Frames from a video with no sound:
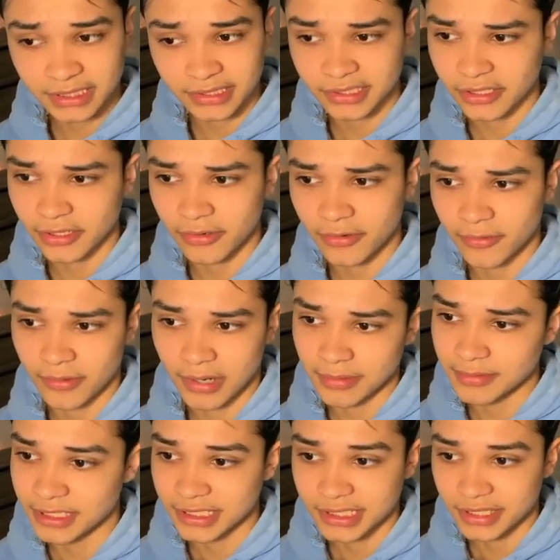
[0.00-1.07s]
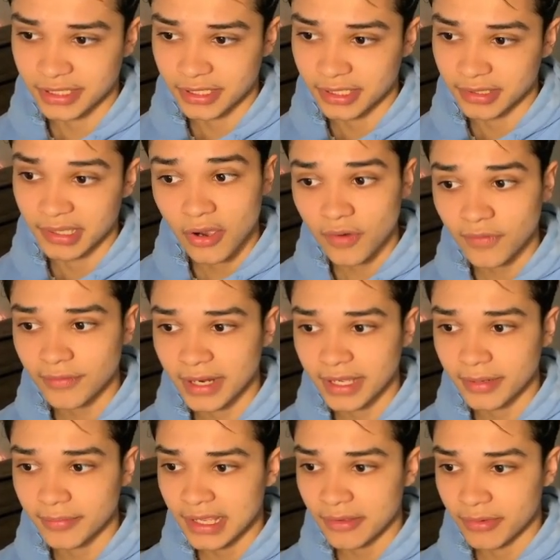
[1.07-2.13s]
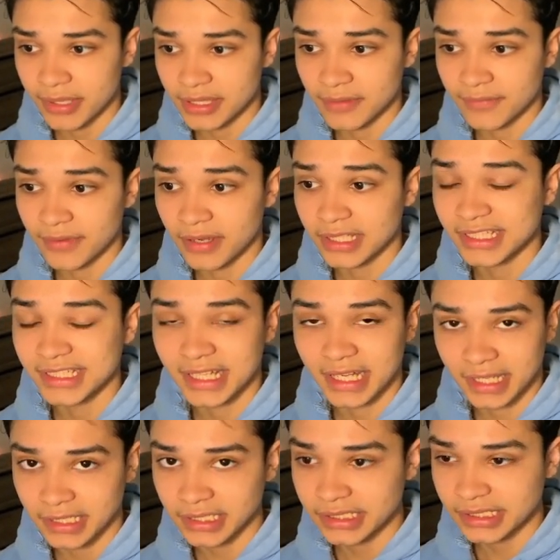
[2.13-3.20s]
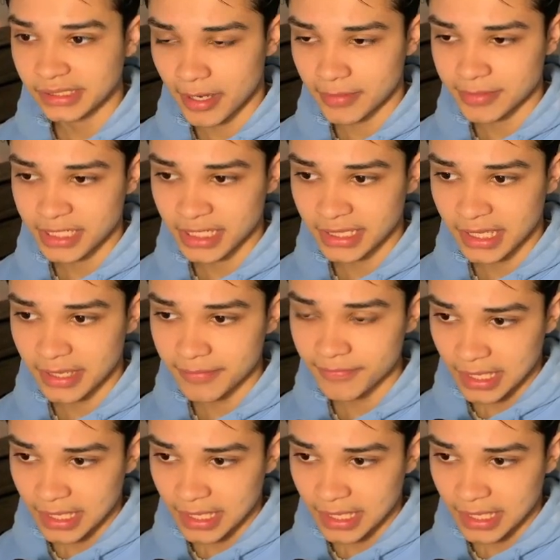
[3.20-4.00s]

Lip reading: So I'm just going to override them with the font size object name.